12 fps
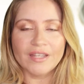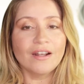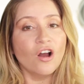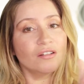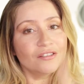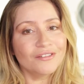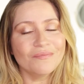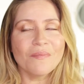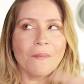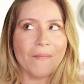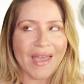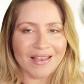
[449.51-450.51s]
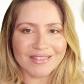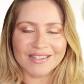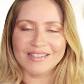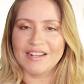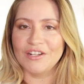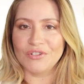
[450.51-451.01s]
And other
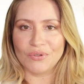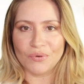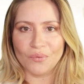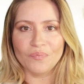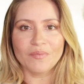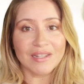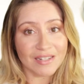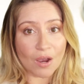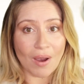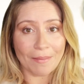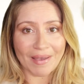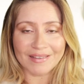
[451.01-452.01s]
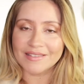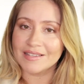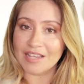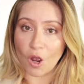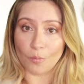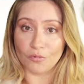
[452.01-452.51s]
masks that I do, my DIY
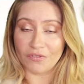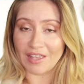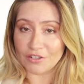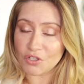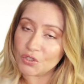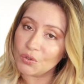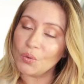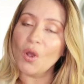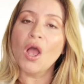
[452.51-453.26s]
masks help with that too.